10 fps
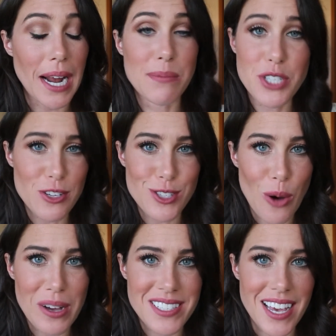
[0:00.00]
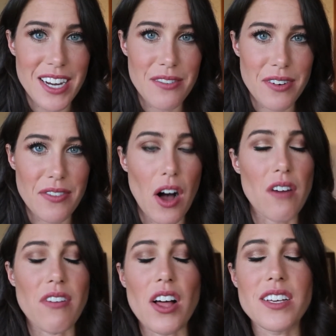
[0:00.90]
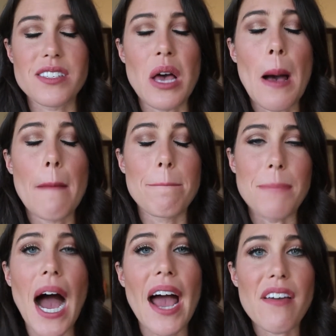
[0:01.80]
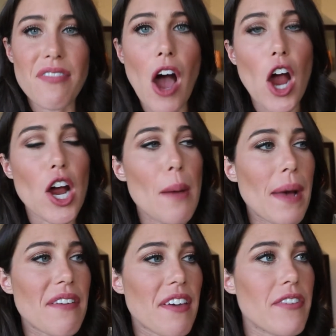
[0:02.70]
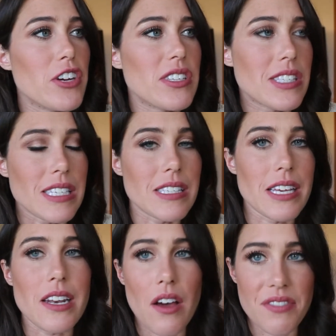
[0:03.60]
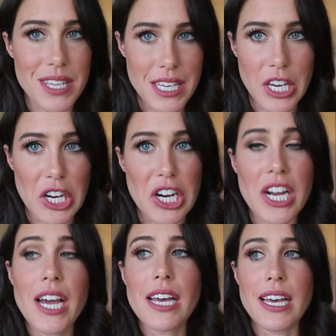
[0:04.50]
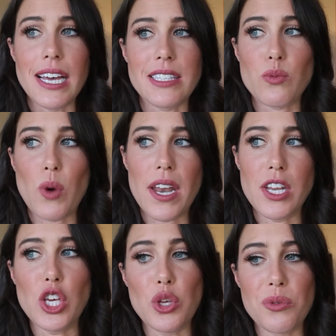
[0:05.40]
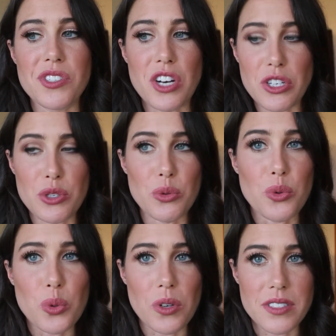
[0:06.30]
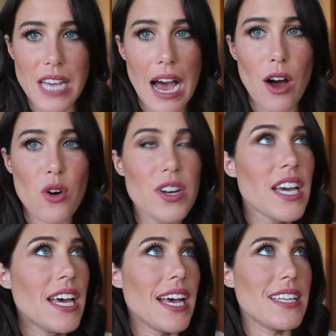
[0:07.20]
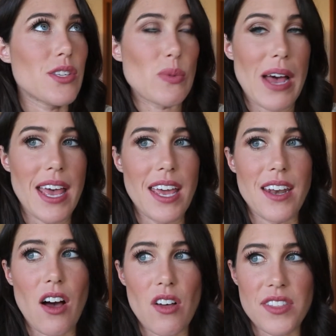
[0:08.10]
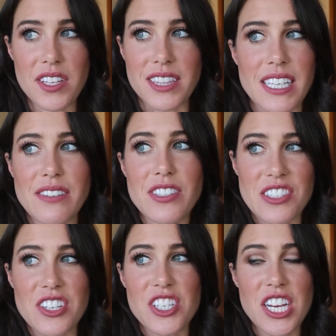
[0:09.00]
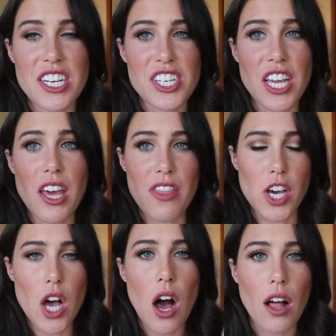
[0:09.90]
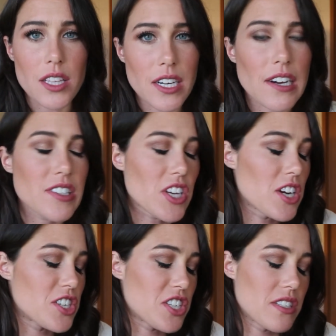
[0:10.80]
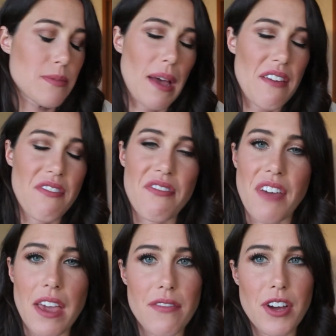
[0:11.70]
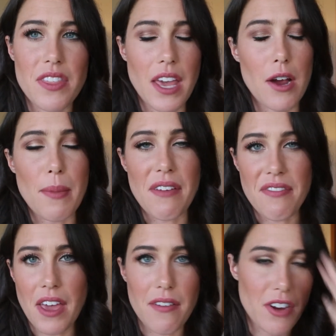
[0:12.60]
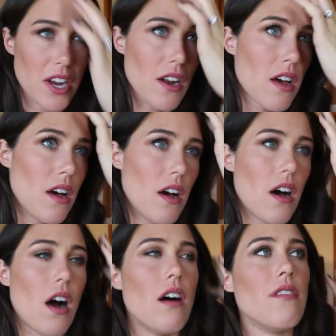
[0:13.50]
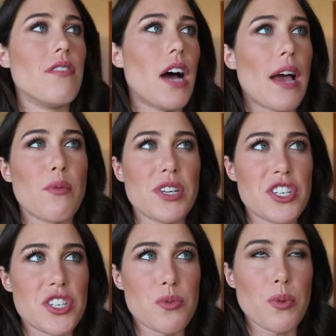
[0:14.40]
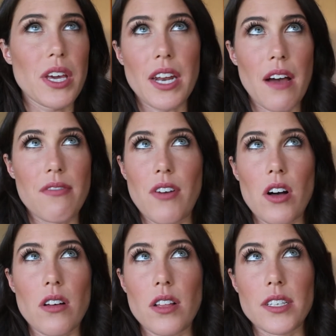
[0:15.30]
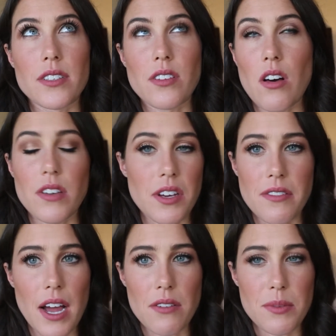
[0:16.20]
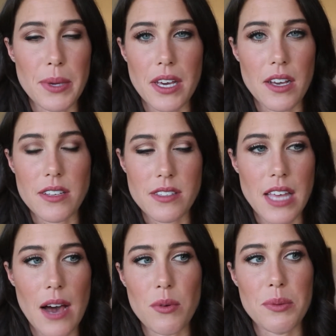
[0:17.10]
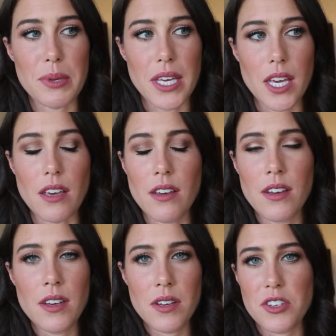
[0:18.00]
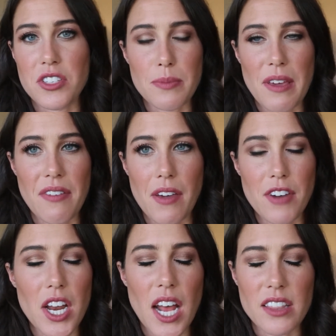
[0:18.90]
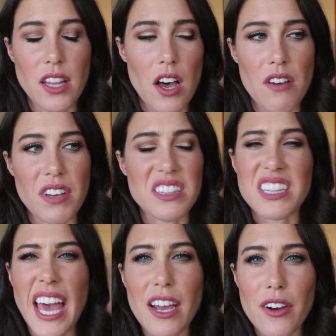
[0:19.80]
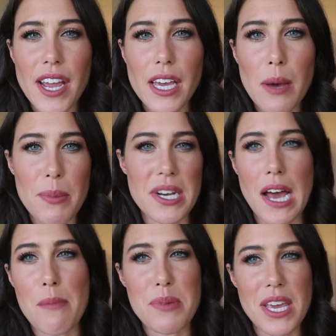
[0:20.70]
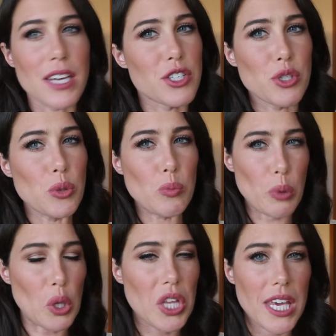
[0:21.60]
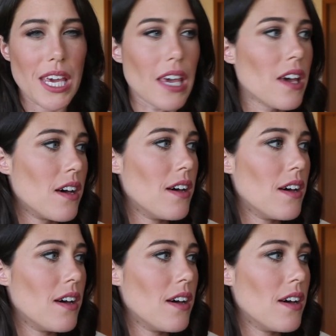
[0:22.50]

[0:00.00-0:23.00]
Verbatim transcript: I'm just so excited for fall. Fall is by far my favorite season of the year. It's when you start to cool down. It's when all the leaves start changing. The colors are just my favorite. They are my favorite of I wish we could have fall colors all year round because that would be just my favorite. I love layering but not being too bulky.